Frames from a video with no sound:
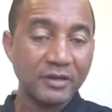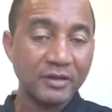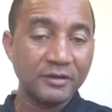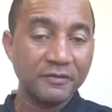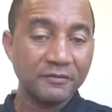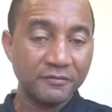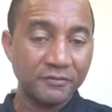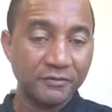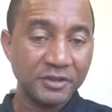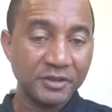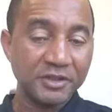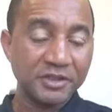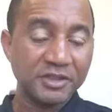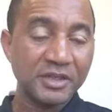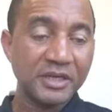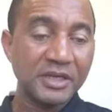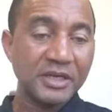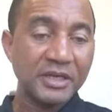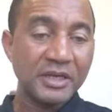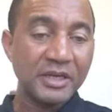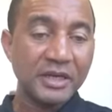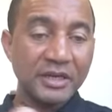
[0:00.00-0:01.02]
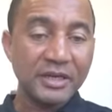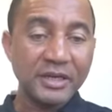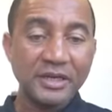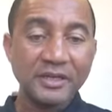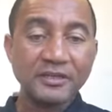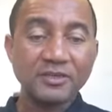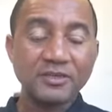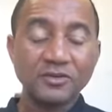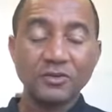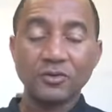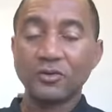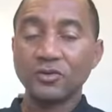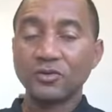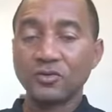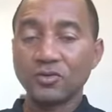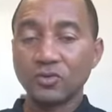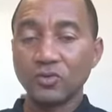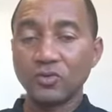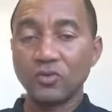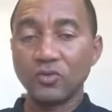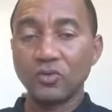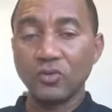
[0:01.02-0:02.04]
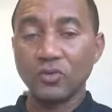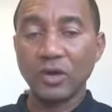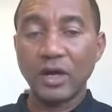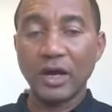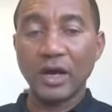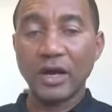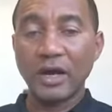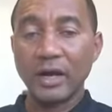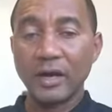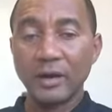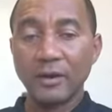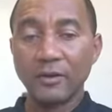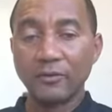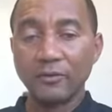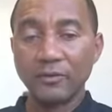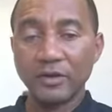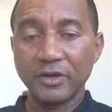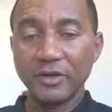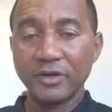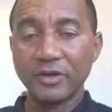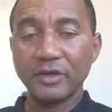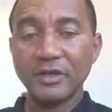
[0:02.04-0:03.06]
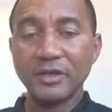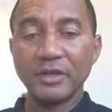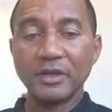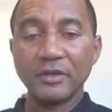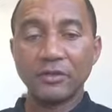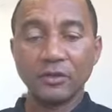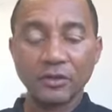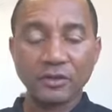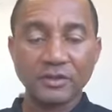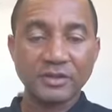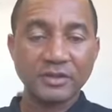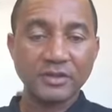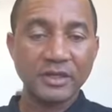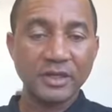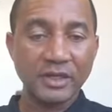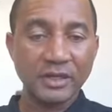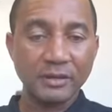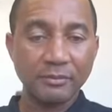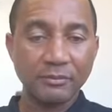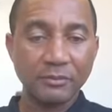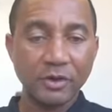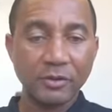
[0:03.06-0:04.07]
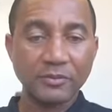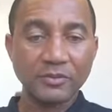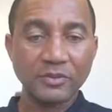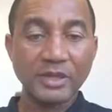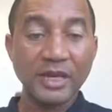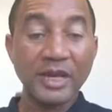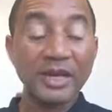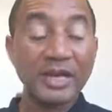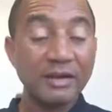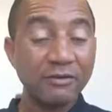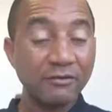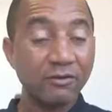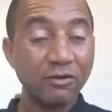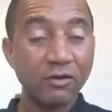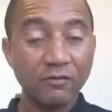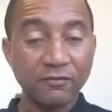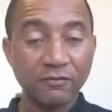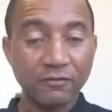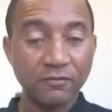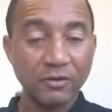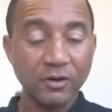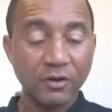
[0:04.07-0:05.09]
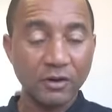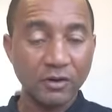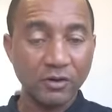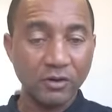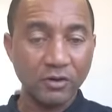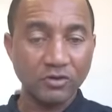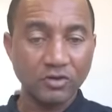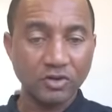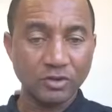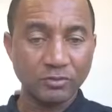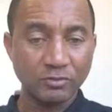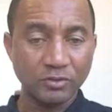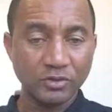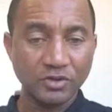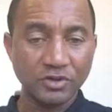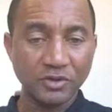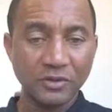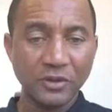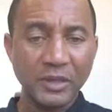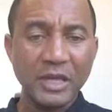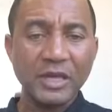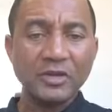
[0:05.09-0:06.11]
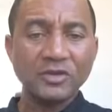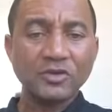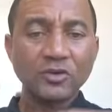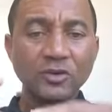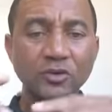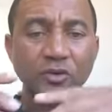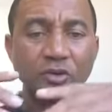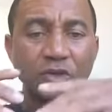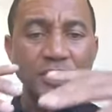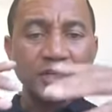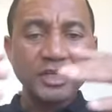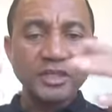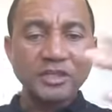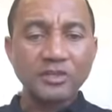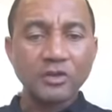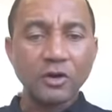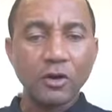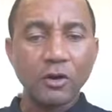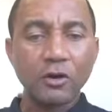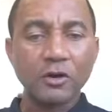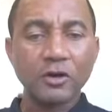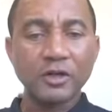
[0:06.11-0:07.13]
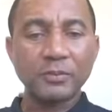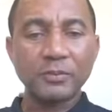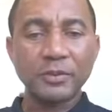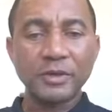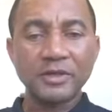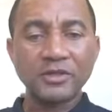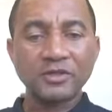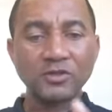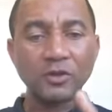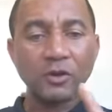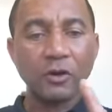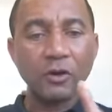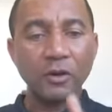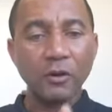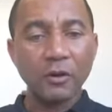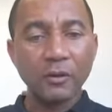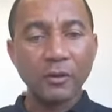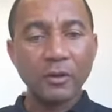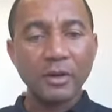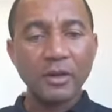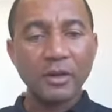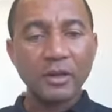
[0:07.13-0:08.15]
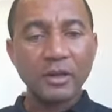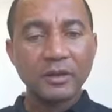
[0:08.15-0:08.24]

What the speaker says: leverage against those who are really not up to that level of contribution. So it all depends on